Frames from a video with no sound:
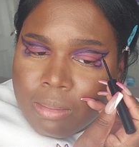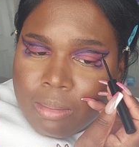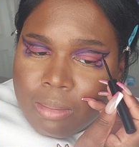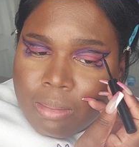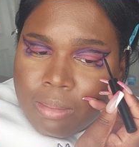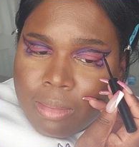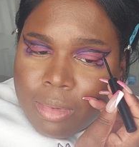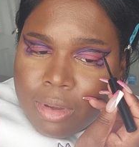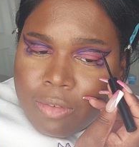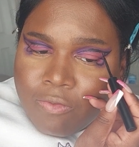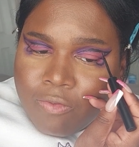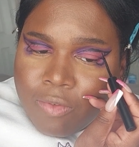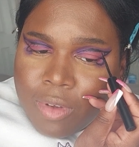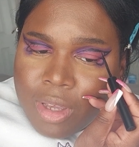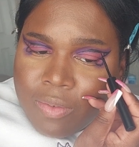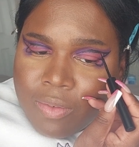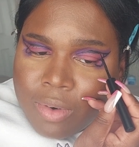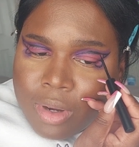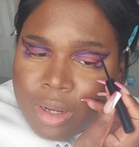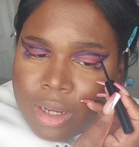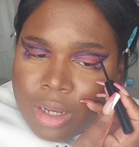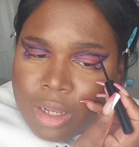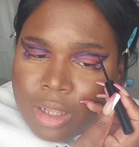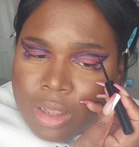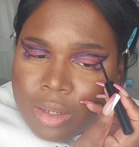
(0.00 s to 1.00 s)
My
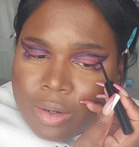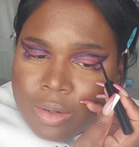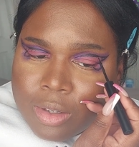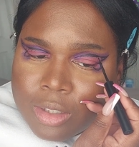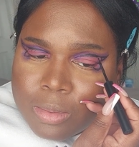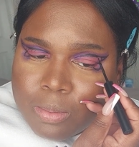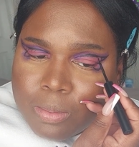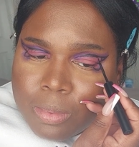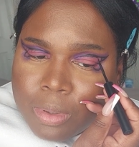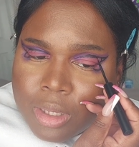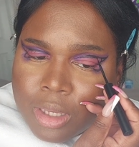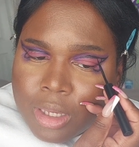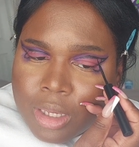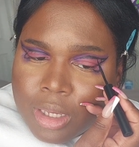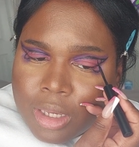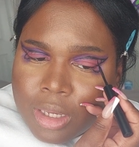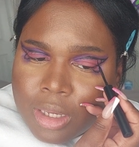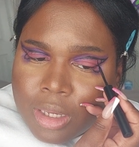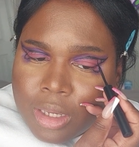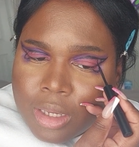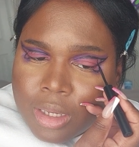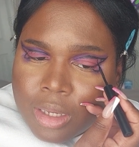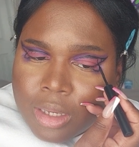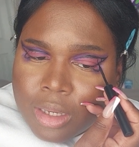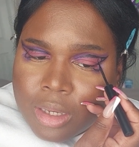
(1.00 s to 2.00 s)
favorite color is
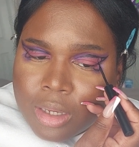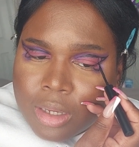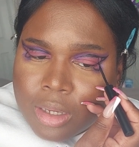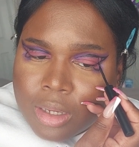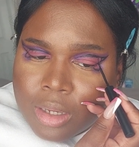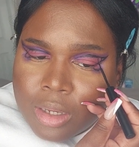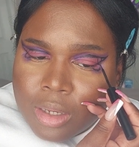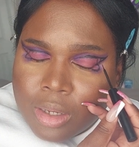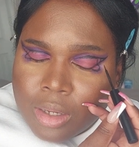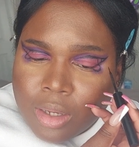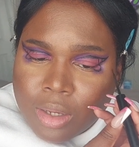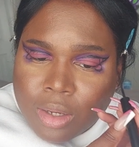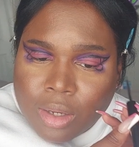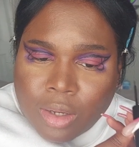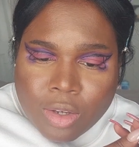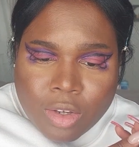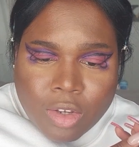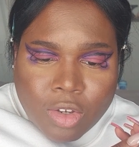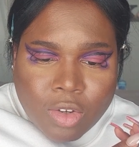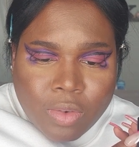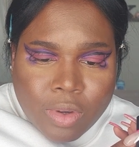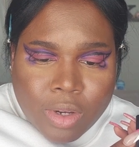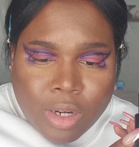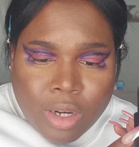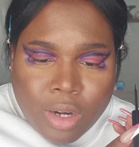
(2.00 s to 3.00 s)
pink.
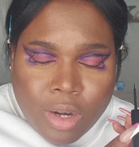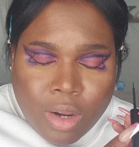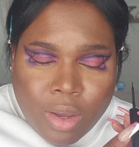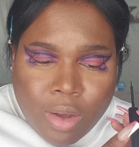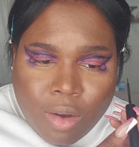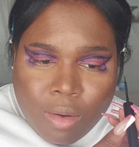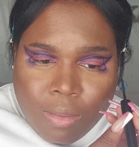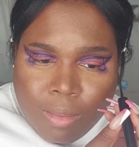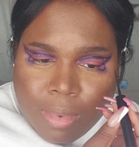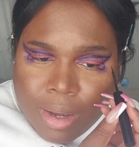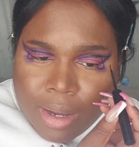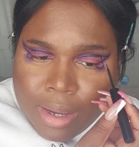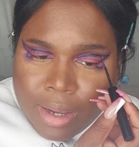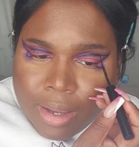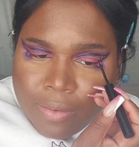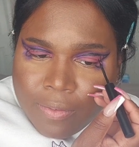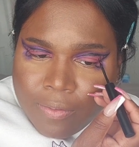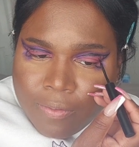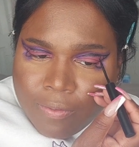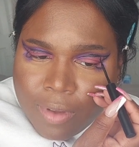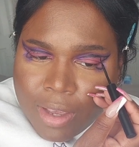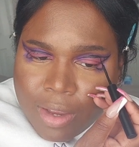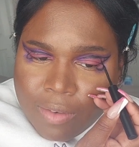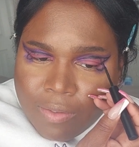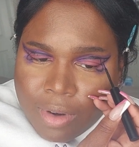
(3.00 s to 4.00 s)
You already know my
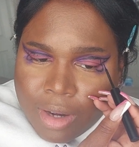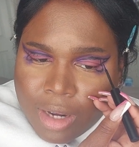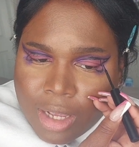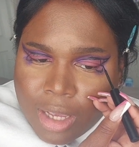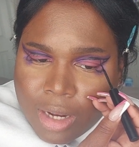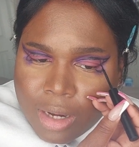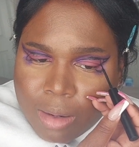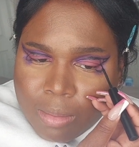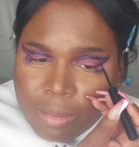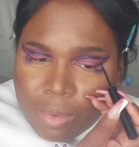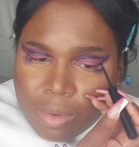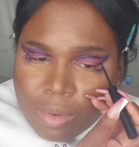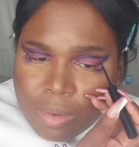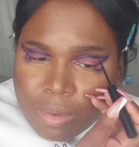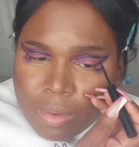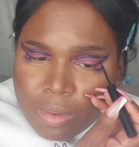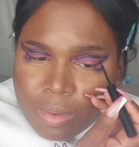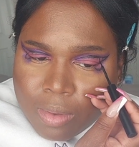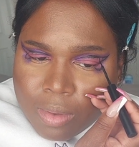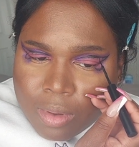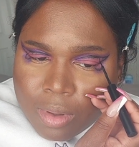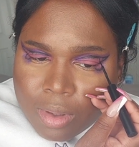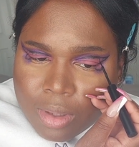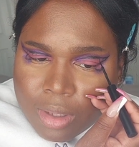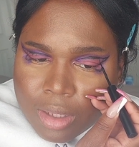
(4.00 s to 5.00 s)
favorite animal
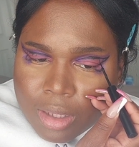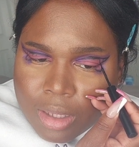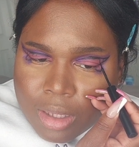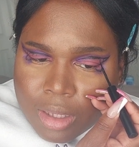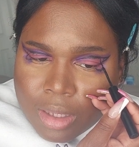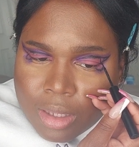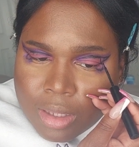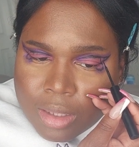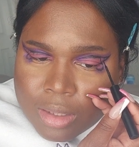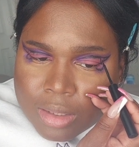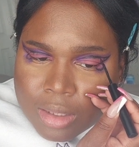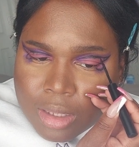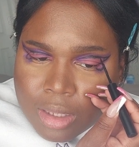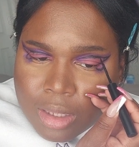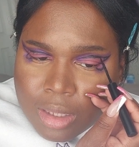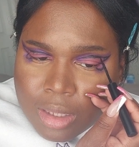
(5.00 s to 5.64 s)
is